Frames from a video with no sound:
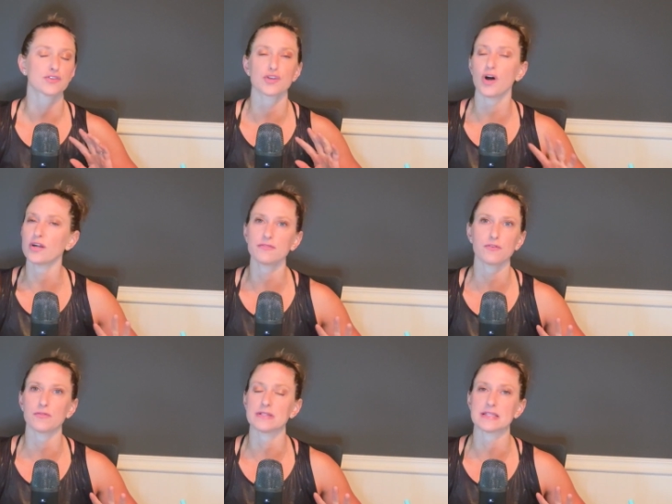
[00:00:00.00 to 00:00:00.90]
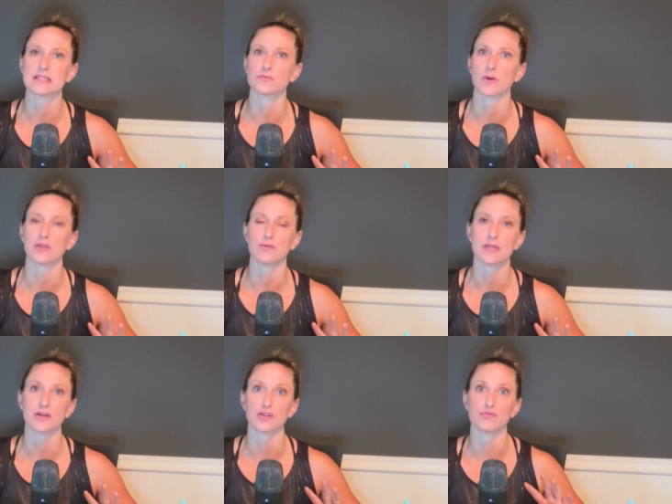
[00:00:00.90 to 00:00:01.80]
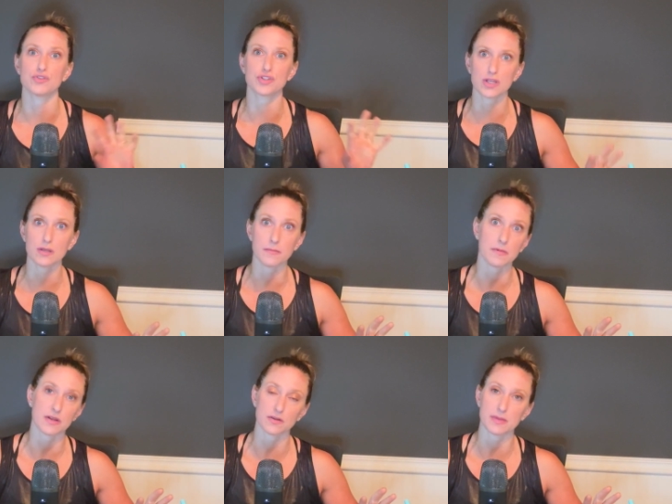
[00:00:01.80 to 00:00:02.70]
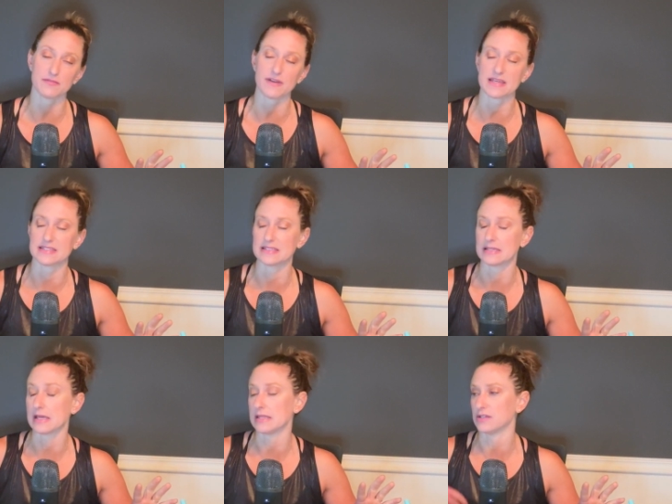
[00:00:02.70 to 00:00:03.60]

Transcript: there's all different reasons why you hear you should intermittent fast,